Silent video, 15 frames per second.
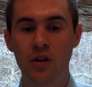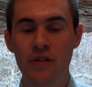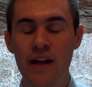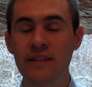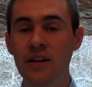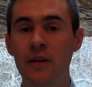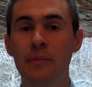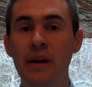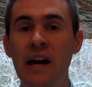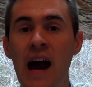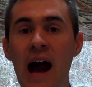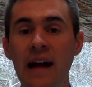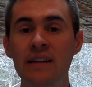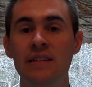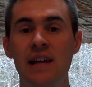that type of
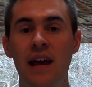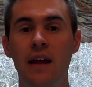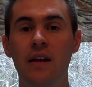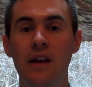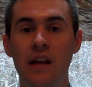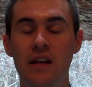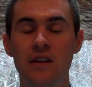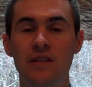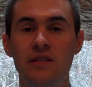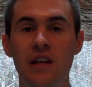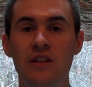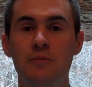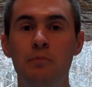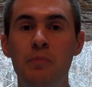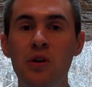content
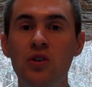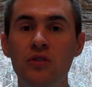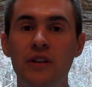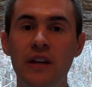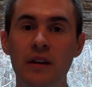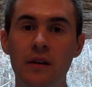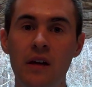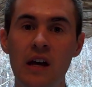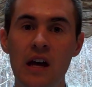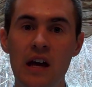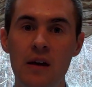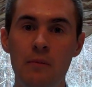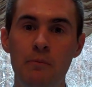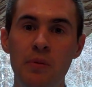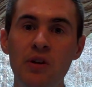is building
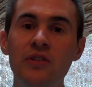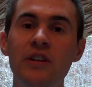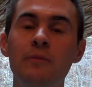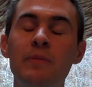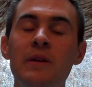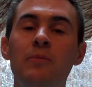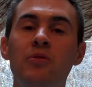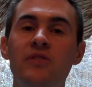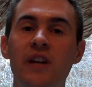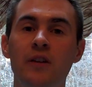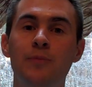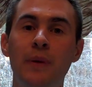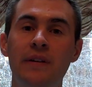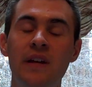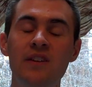people's
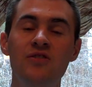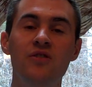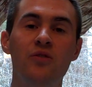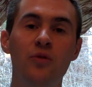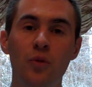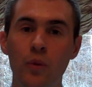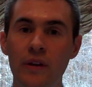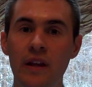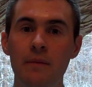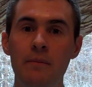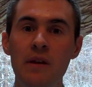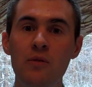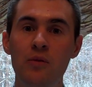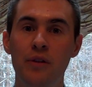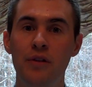expectations for when they
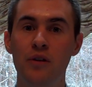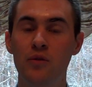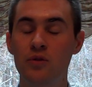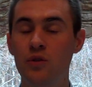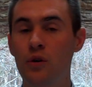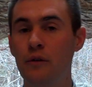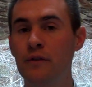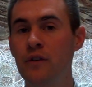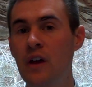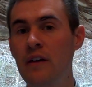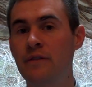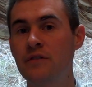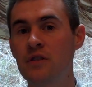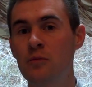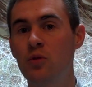meet with you. So
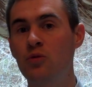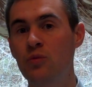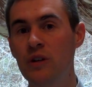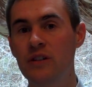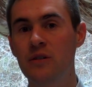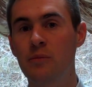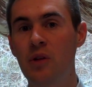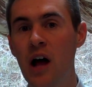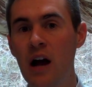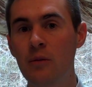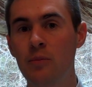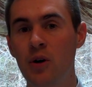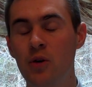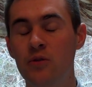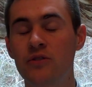if someone reads a
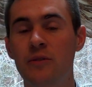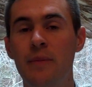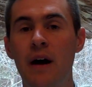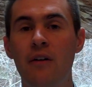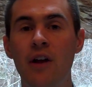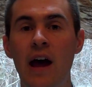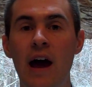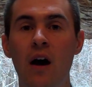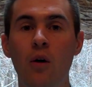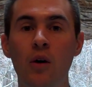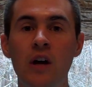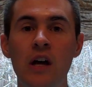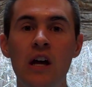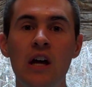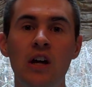blog post about how
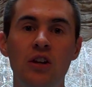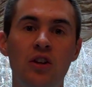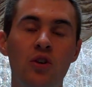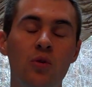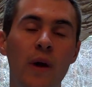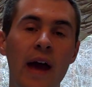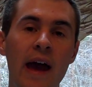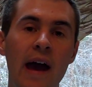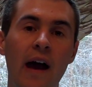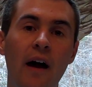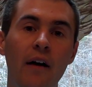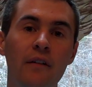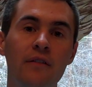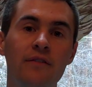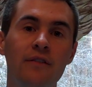you
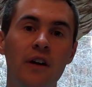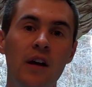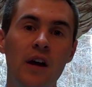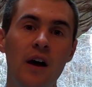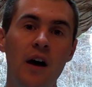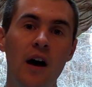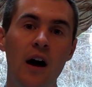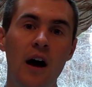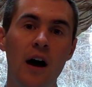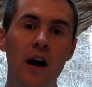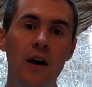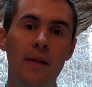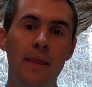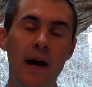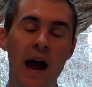have,
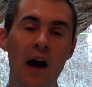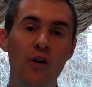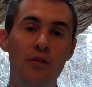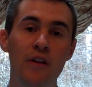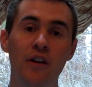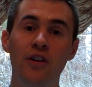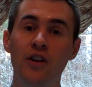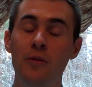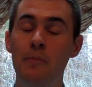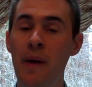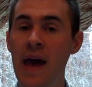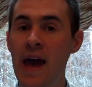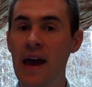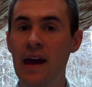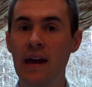how they're going to
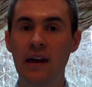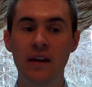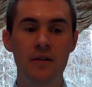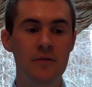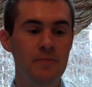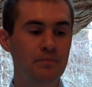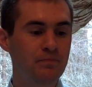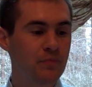pay